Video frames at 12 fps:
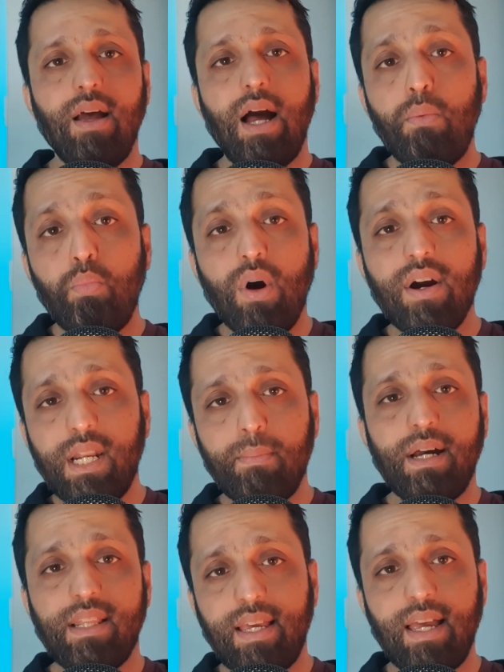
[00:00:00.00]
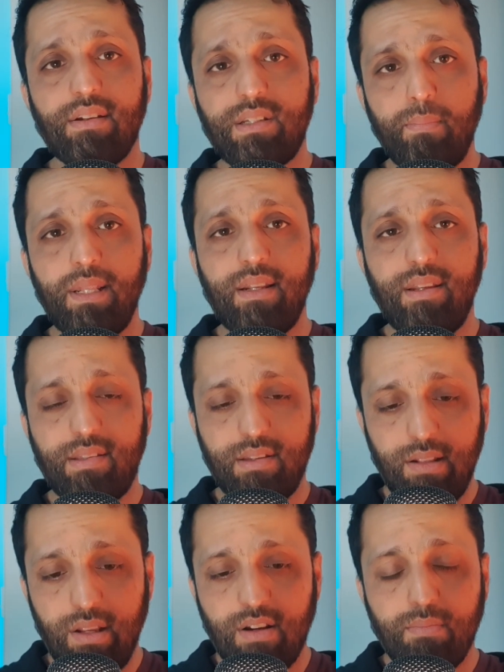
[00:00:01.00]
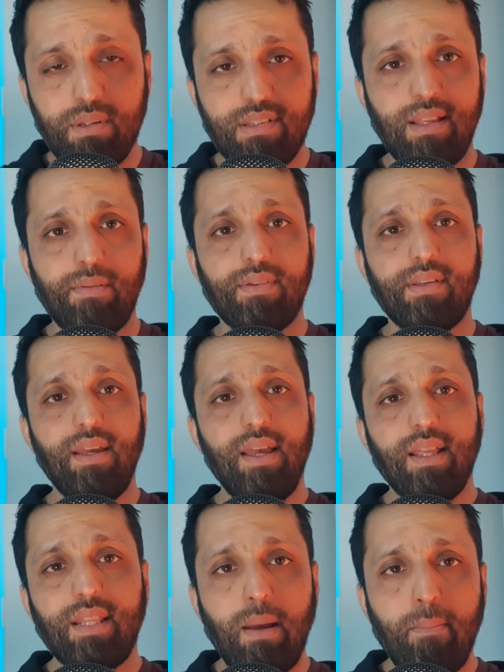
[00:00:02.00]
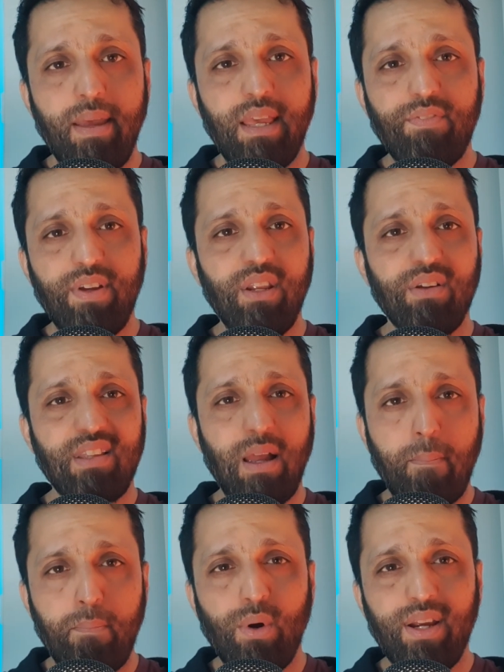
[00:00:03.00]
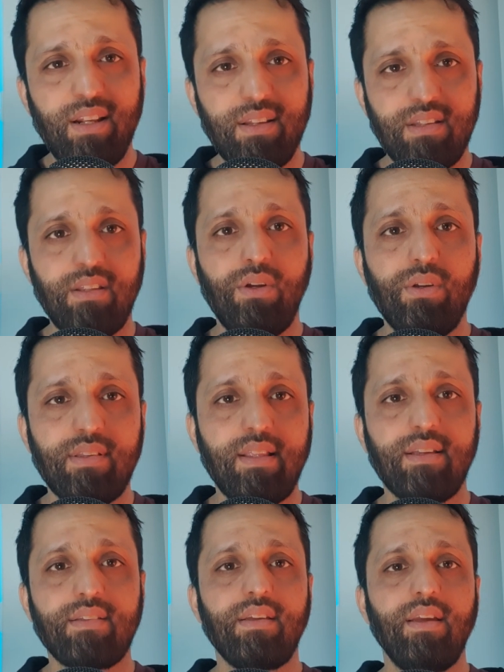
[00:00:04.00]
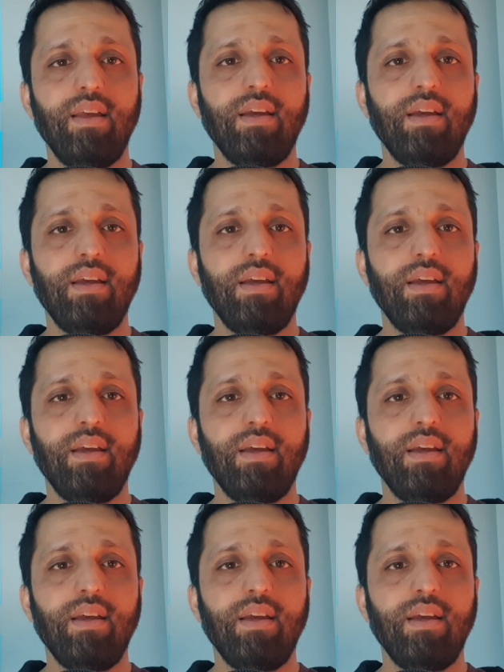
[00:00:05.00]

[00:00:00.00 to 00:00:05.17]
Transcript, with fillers: I'm worried about the accountability. So a lot of Muslims that make videos that are pointless and useless,